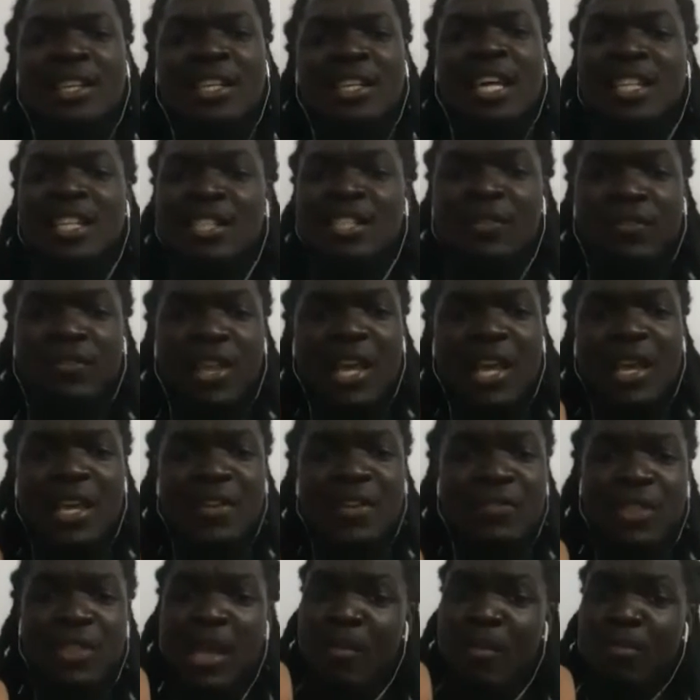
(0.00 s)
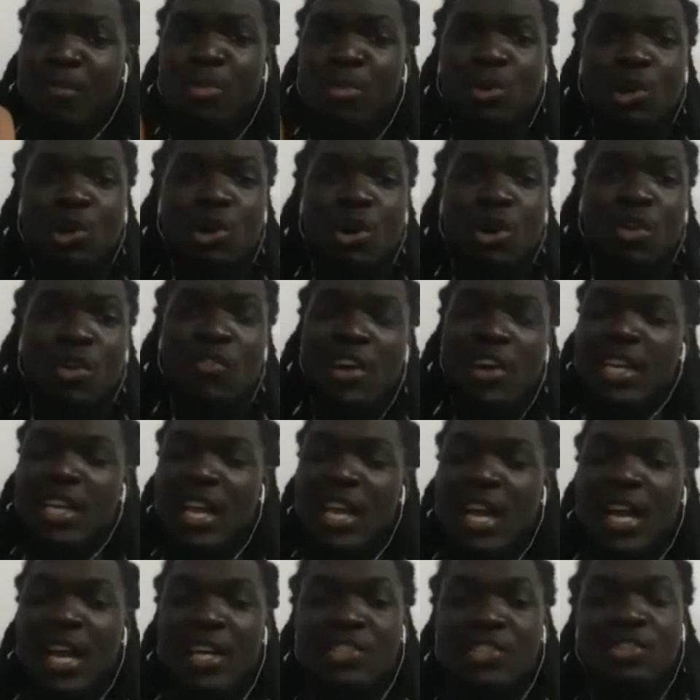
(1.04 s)
Because if they pull you over and they
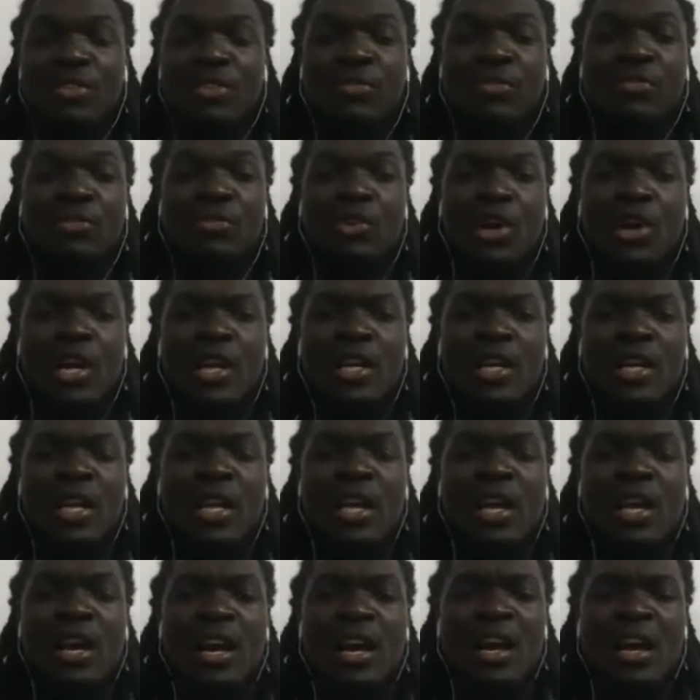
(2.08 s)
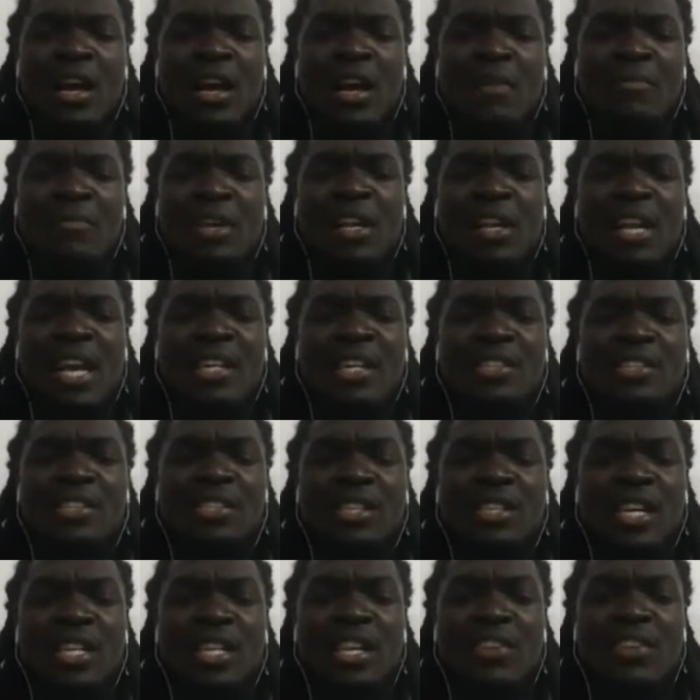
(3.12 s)
ask you for your license
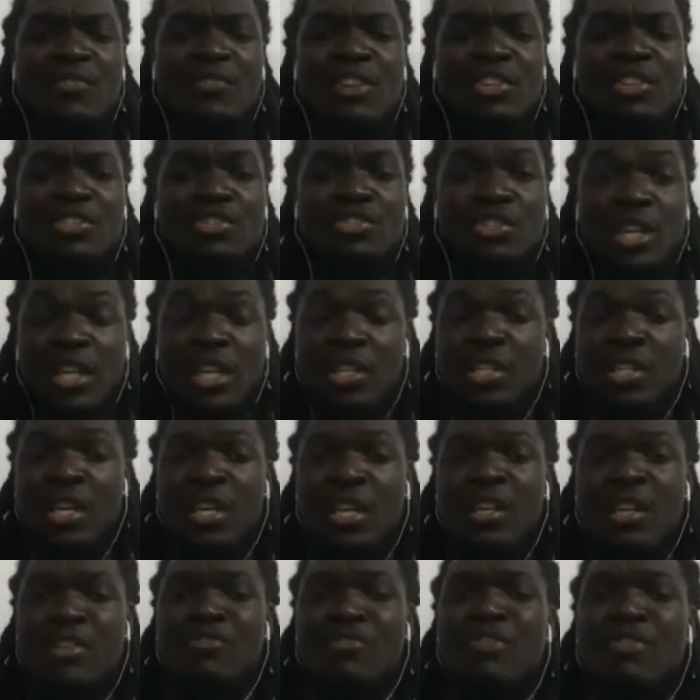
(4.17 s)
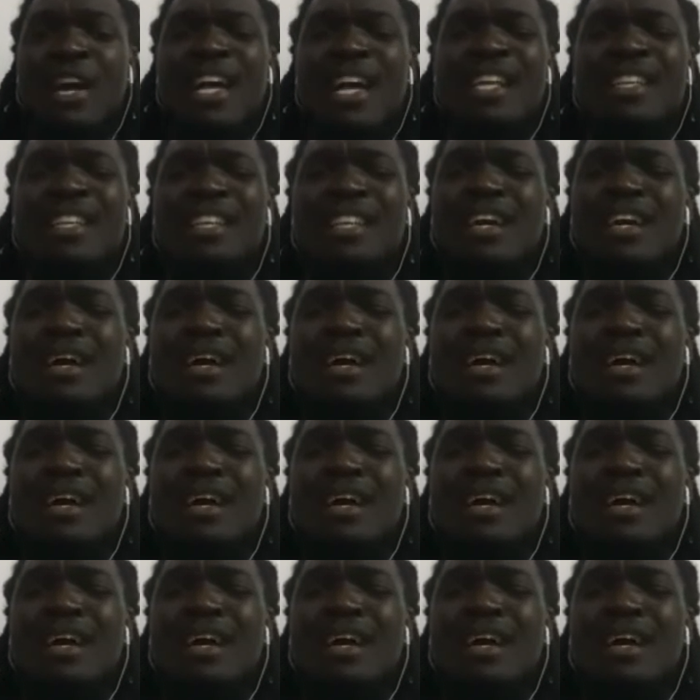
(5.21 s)
and your registration, right?